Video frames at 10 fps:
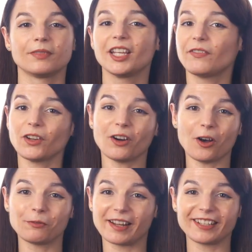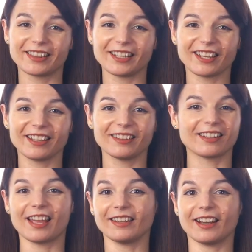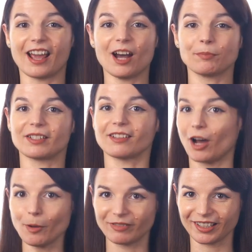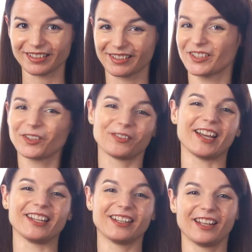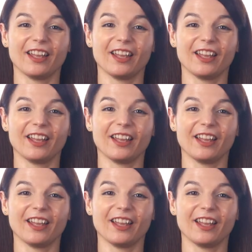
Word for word: If you're already thinking that getting an app is obvious, you're right.